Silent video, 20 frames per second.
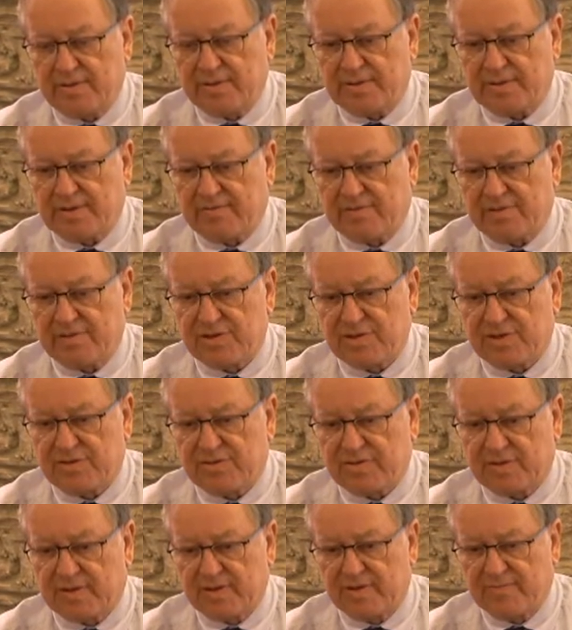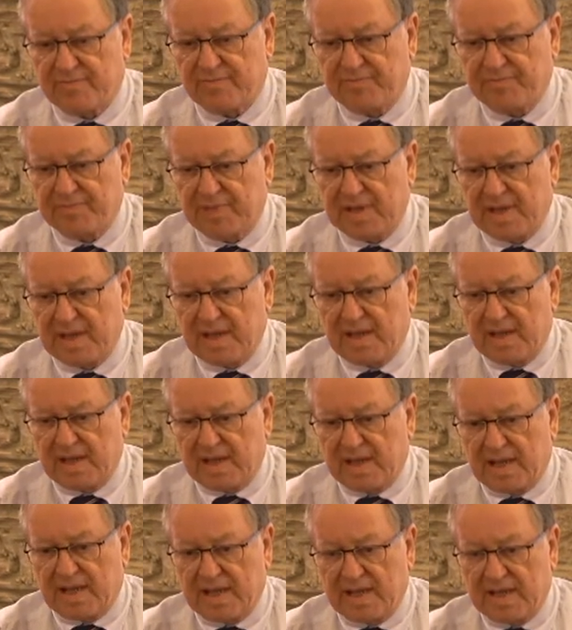several children,
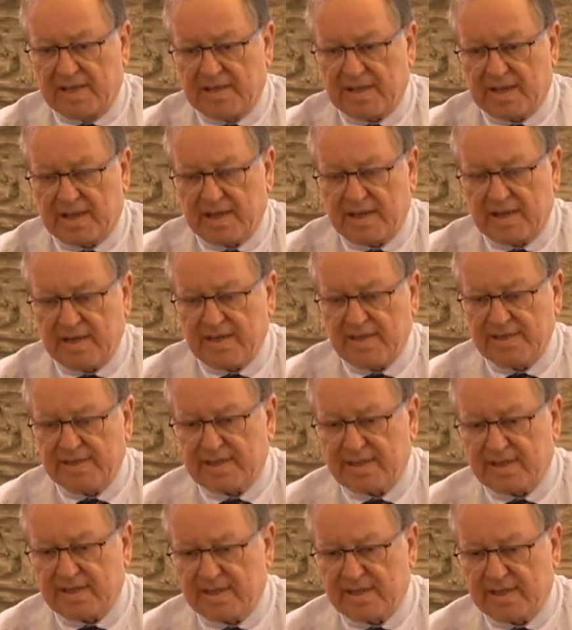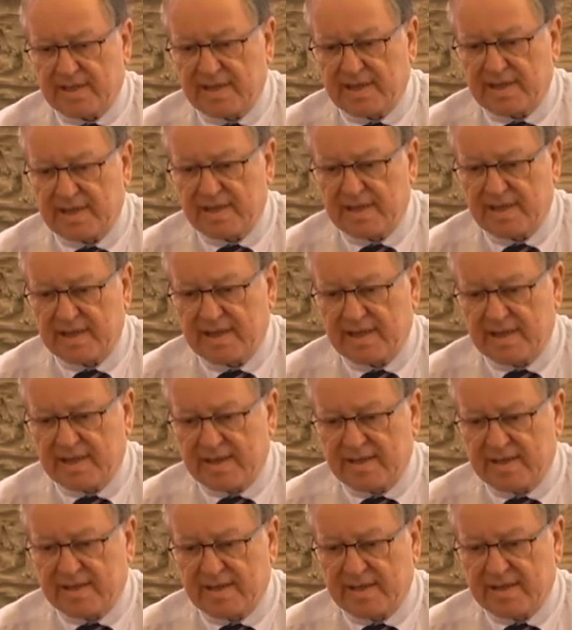and the idea is that
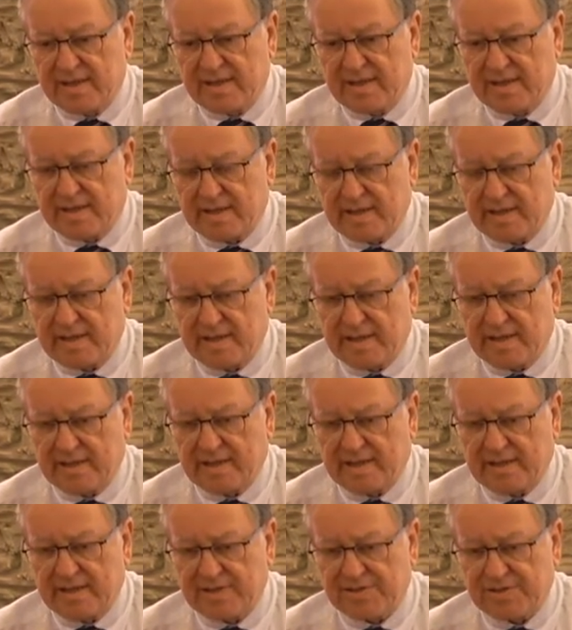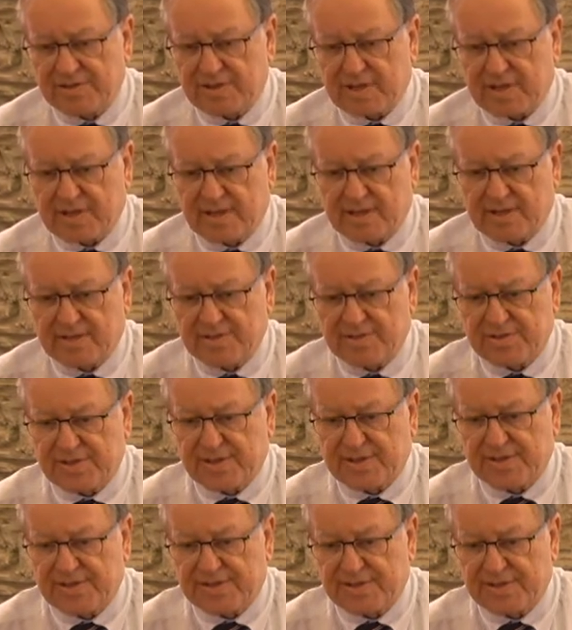the eldest child
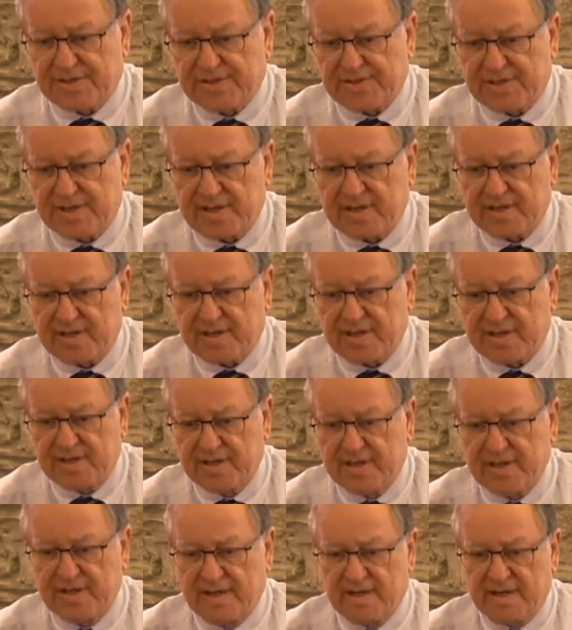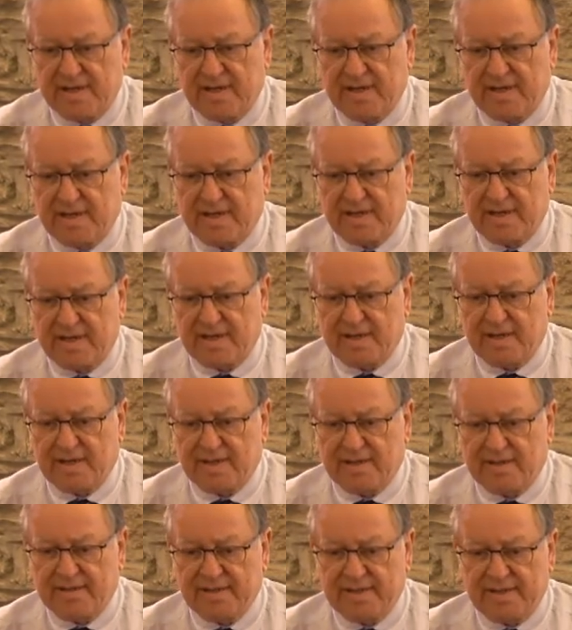stays in the center,
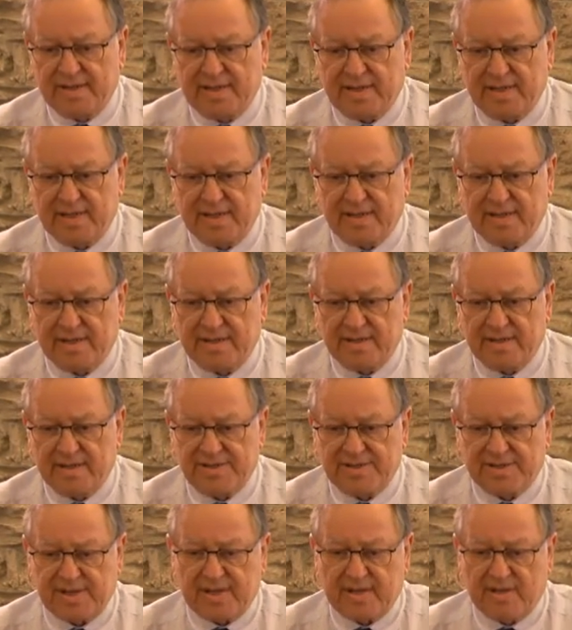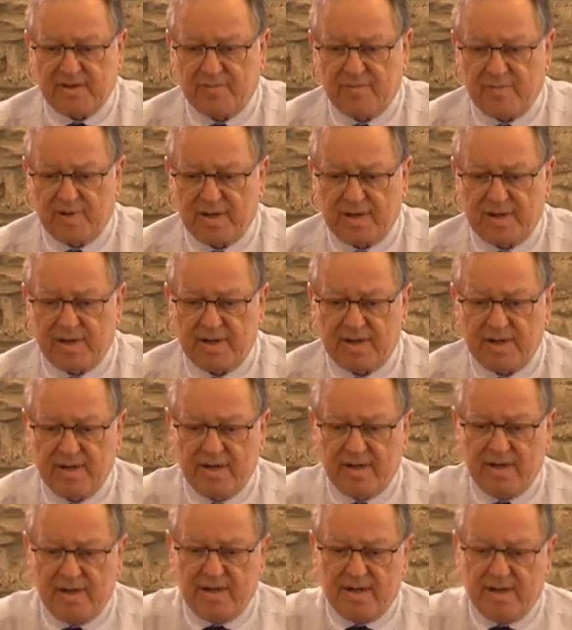the second one
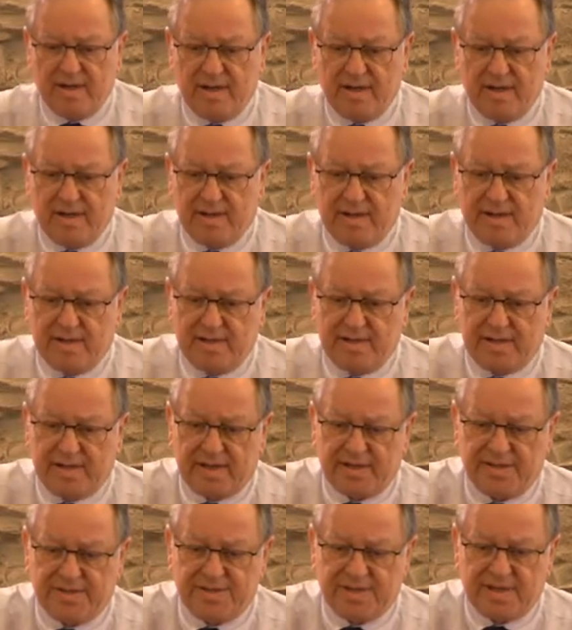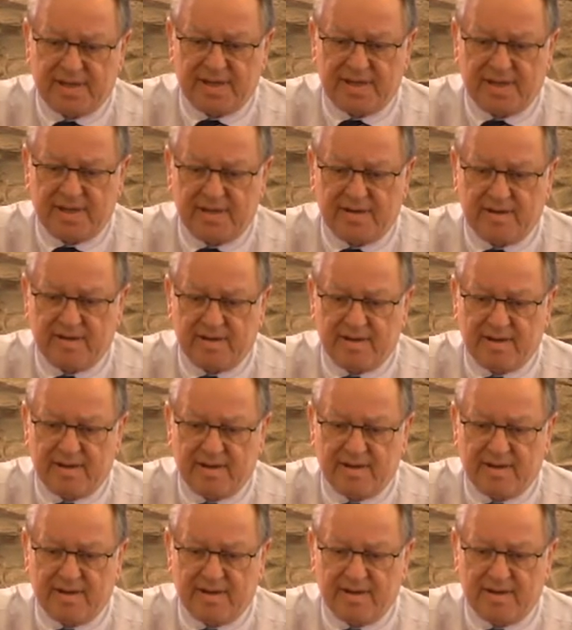takes the
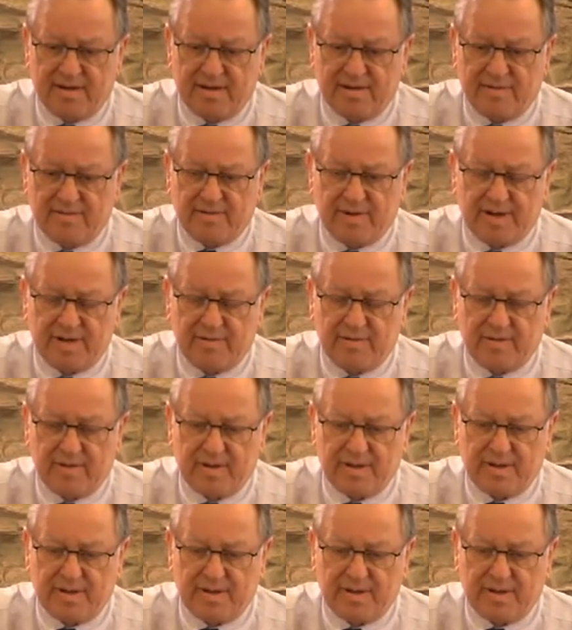right